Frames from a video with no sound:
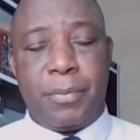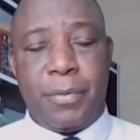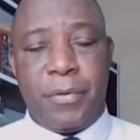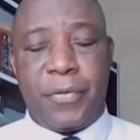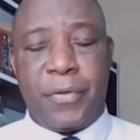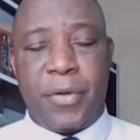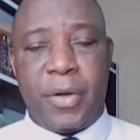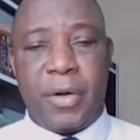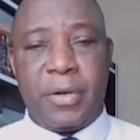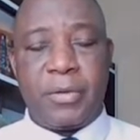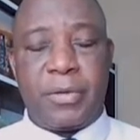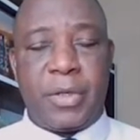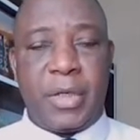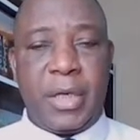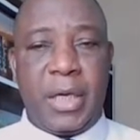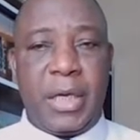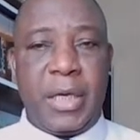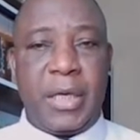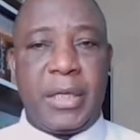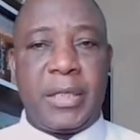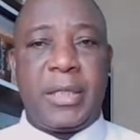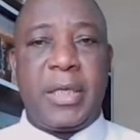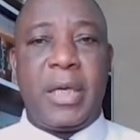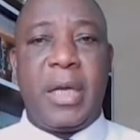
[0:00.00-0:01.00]
Both
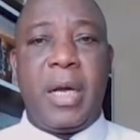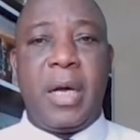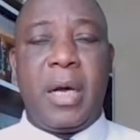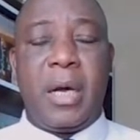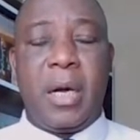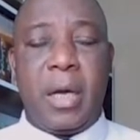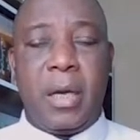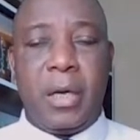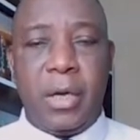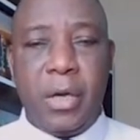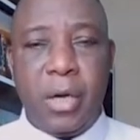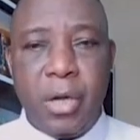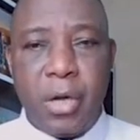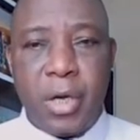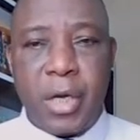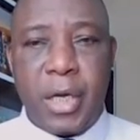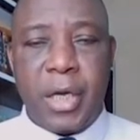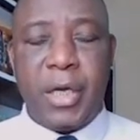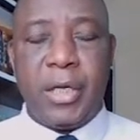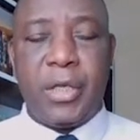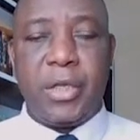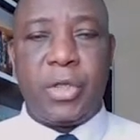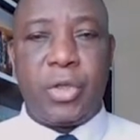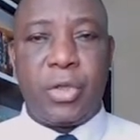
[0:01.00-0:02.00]
countries are
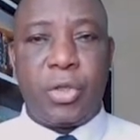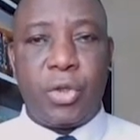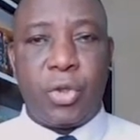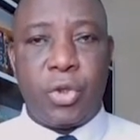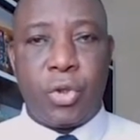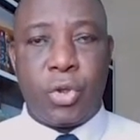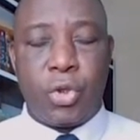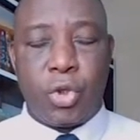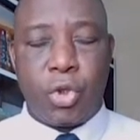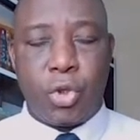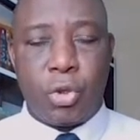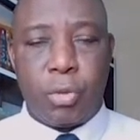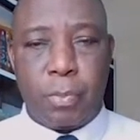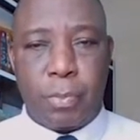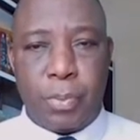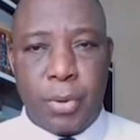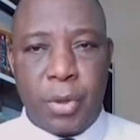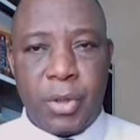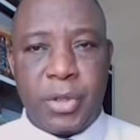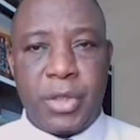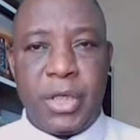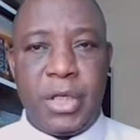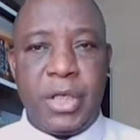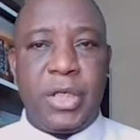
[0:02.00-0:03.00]
looking to
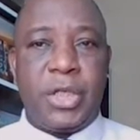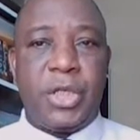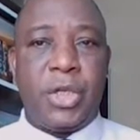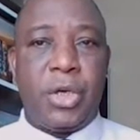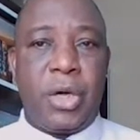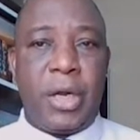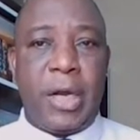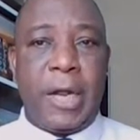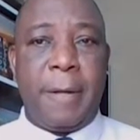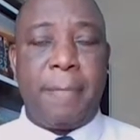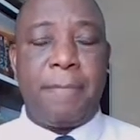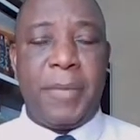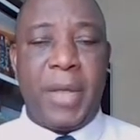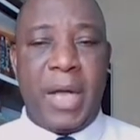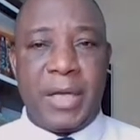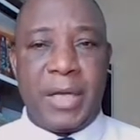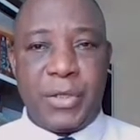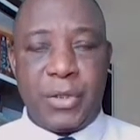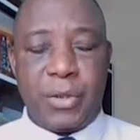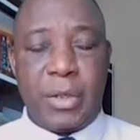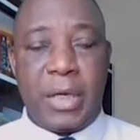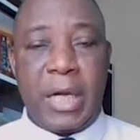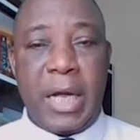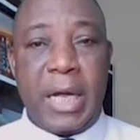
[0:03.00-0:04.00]
support each other
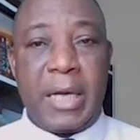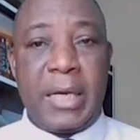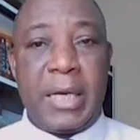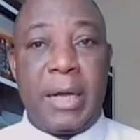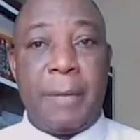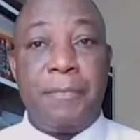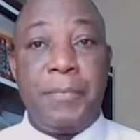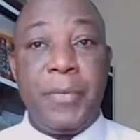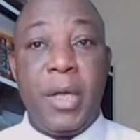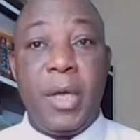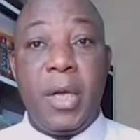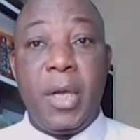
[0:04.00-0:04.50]
as Uganda